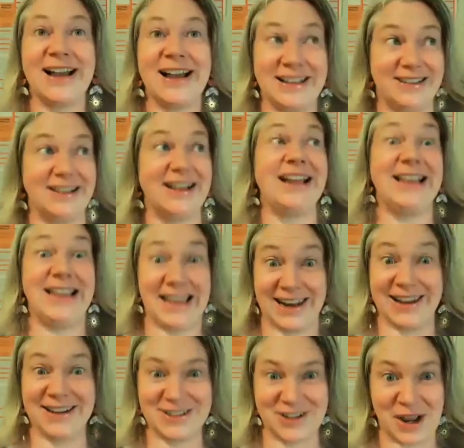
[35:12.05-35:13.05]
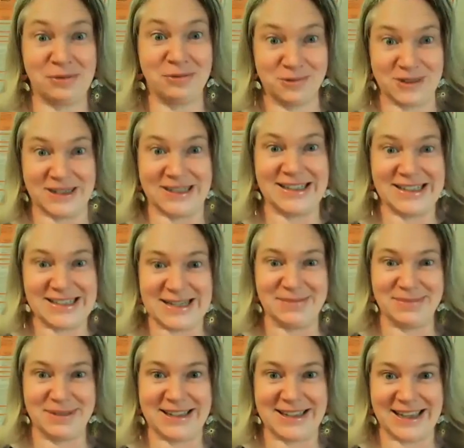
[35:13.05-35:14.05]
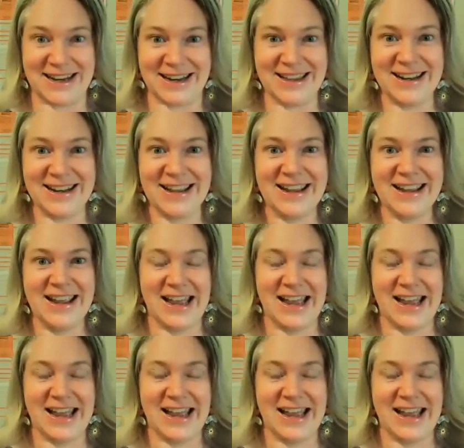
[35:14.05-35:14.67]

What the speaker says: I get it. I really deeply get it.